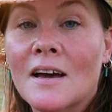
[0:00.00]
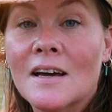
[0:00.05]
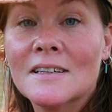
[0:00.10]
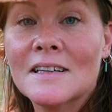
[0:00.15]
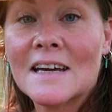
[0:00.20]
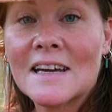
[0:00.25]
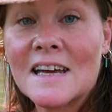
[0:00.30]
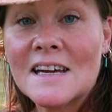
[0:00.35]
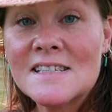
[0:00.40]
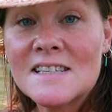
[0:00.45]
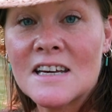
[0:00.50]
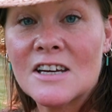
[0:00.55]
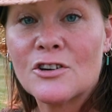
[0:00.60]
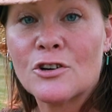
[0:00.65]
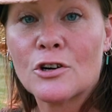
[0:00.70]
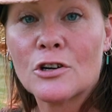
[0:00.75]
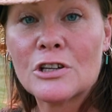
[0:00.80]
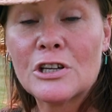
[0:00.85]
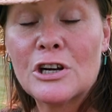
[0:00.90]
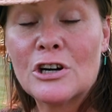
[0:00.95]
And like I said
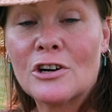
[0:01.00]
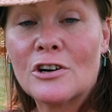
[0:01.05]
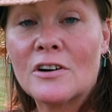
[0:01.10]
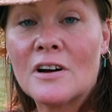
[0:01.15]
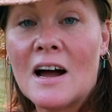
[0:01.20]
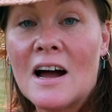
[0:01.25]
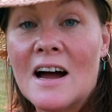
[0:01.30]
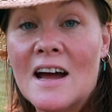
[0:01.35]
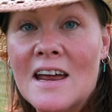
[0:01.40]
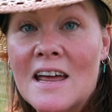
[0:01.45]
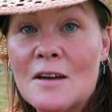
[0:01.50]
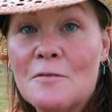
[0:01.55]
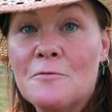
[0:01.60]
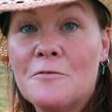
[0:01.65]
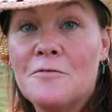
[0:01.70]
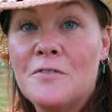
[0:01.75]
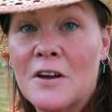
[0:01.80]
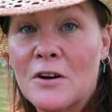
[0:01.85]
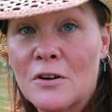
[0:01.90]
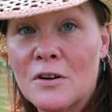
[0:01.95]
earlier, I am
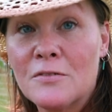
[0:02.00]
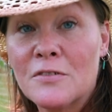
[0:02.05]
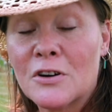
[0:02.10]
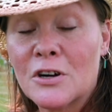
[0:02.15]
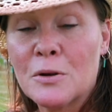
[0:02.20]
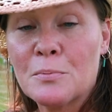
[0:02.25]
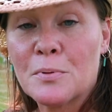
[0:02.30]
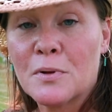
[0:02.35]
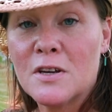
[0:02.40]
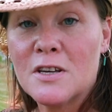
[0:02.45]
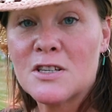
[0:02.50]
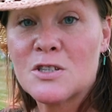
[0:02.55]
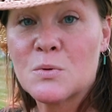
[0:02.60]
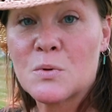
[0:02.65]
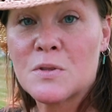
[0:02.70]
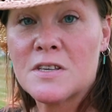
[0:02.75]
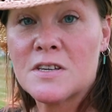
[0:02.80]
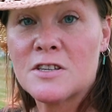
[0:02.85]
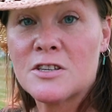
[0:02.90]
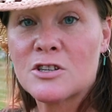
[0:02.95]
very, very pleased
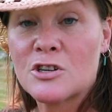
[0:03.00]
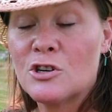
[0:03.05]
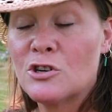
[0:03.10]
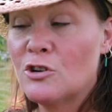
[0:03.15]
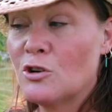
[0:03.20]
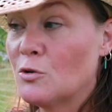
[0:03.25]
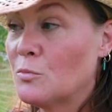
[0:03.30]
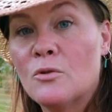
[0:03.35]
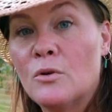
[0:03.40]
with this coop.